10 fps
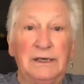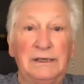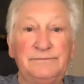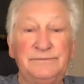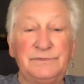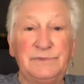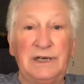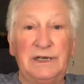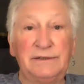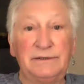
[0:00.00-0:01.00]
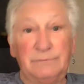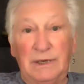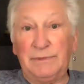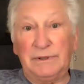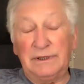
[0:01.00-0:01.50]
Um, and
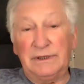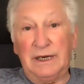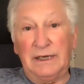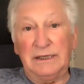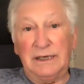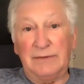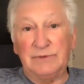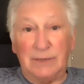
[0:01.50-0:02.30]
remember, I'm